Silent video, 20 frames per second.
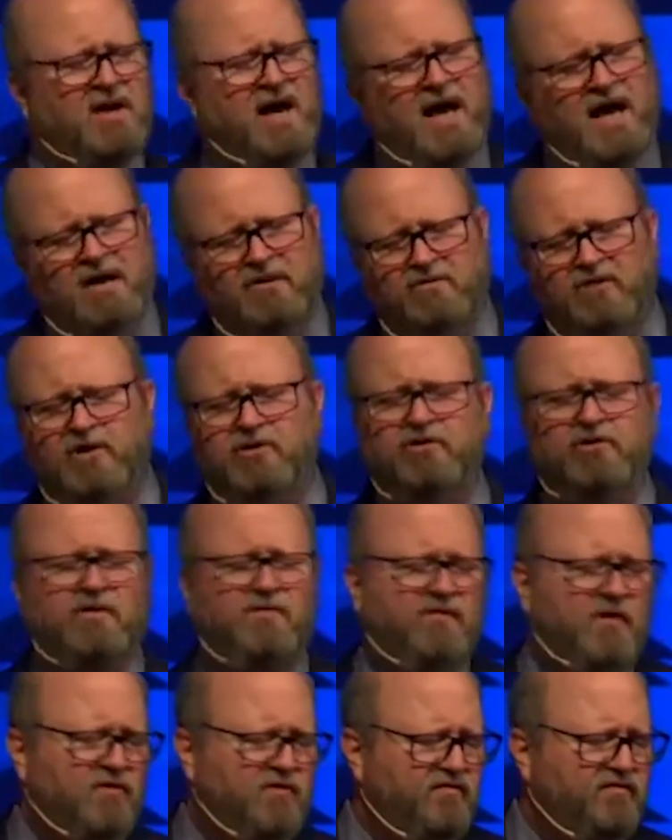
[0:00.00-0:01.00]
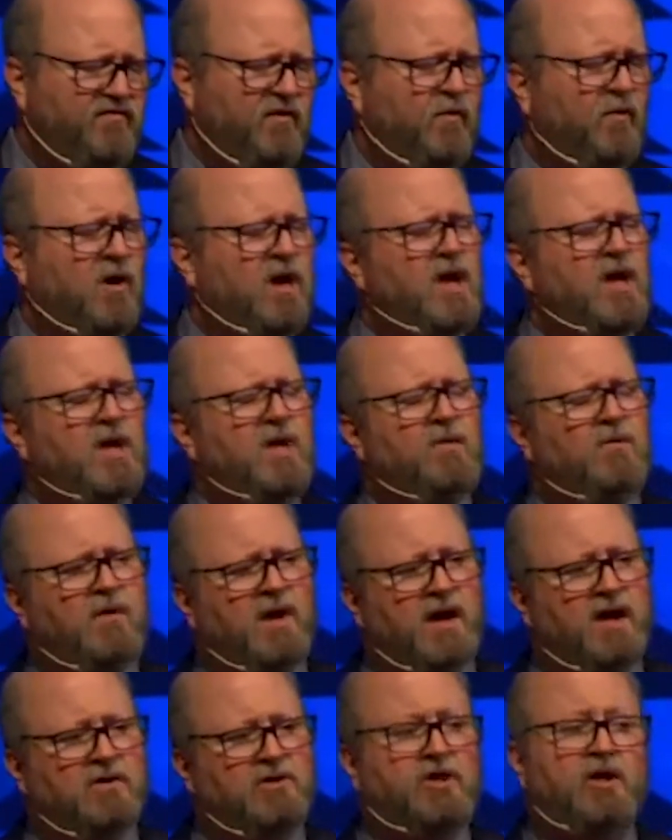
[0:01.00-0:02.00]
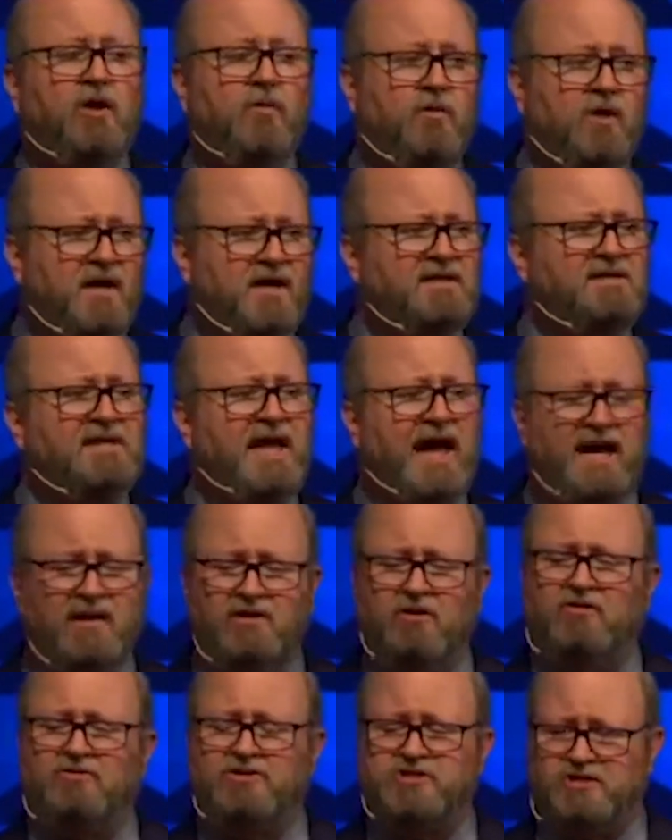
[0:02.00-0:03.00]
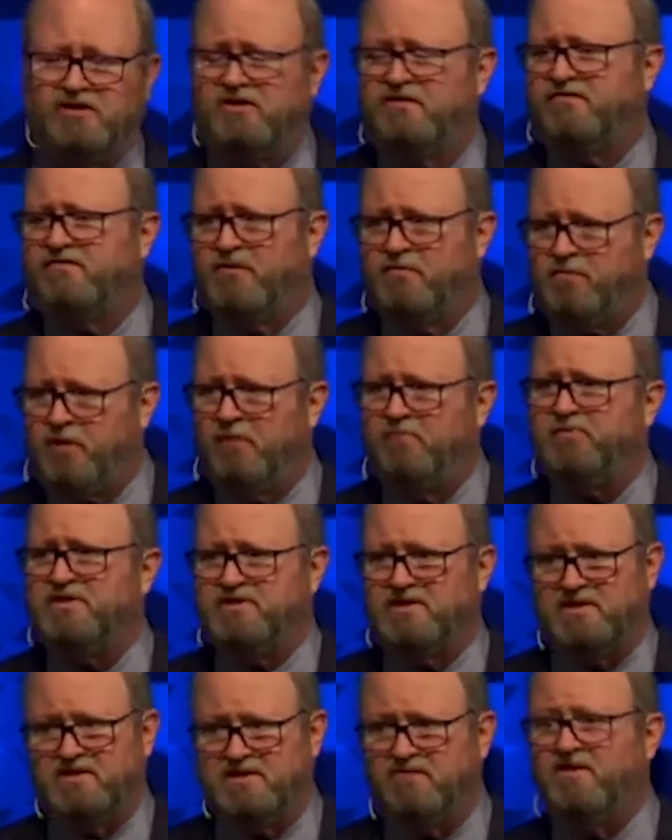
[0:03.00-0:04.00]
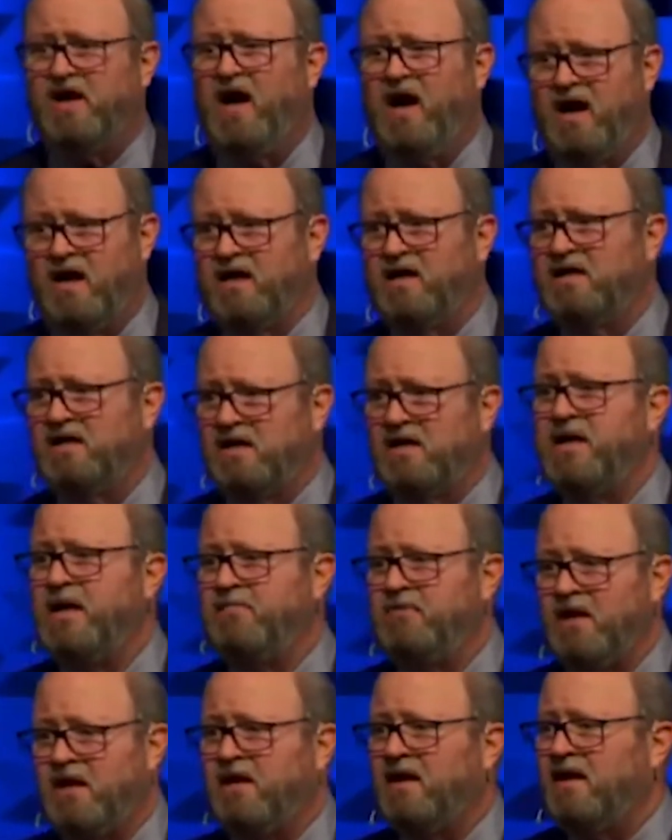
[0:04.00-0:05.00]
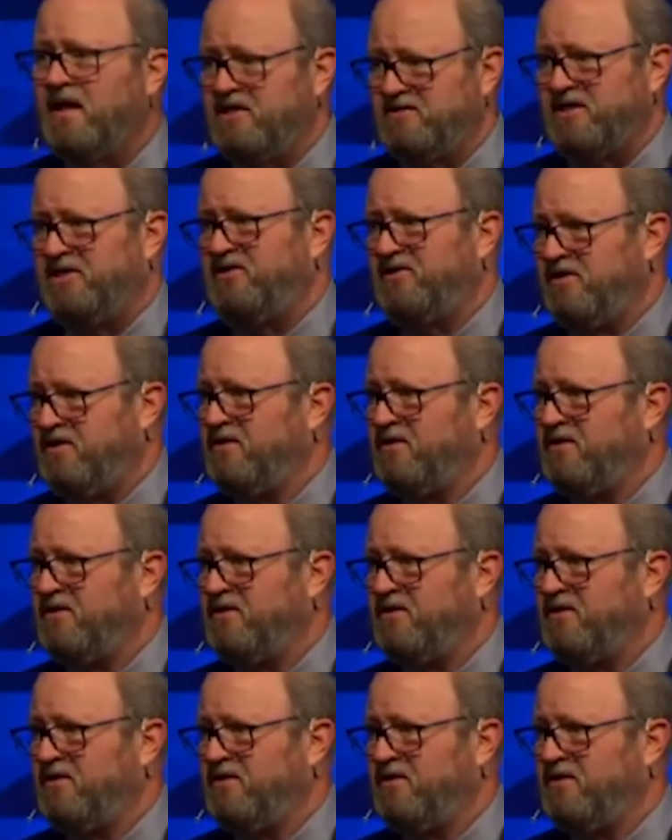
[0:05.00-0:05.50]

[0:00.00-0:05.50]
I don't know who to vote for. Well, you know what? Daniel served the purposes of God under Nebuchadnezzar.